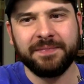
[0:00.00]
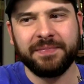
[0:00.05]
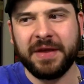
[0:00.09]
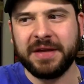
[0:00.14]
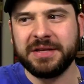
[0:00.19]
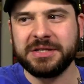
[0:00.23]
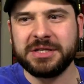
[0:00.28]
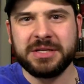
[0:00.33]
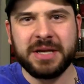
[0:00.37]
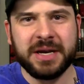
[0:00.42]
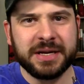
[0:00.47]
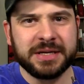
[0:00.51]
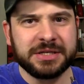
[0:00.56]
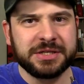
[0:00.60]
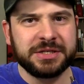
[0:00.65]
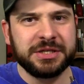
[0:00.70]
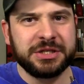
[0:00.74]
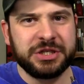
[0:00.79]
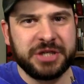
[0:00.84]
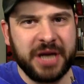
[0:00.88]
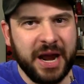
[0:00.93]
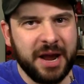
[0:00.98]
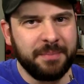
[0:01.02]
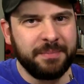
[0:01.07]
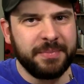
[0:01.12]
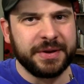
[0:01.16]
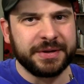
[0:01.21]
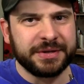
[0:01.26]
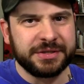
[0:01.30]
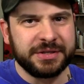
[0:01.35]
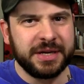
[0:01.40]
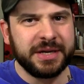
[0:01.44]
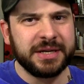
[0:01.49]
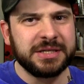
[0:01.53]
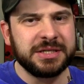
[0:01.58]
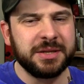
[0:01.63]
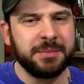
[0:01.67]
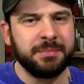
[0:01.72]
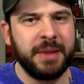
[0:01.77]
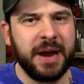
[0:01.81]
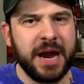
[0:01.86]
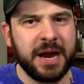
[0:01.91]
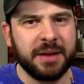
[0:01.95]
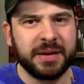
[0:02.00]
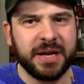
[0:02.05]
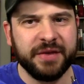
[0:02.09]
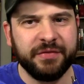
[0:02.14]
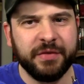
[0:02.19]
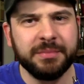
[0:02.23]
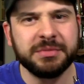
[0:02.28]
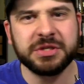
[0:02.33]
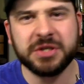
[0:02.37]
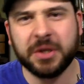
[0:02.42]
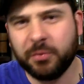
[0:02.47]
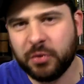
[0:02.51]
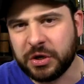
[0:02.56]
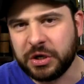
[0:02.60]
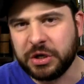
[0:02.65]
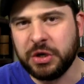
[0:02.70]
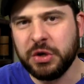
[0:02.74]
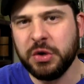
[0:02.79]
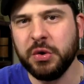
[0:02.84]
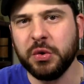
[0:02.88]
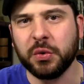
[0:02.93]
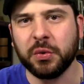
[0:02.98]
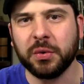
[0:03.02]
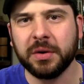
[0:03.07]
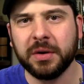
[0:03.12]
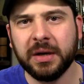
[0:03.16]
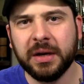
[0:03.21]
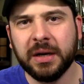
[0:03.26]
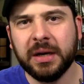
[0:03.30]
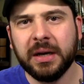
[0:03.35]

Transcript: And Sting is the champion, Sting is the man. Give him someone new.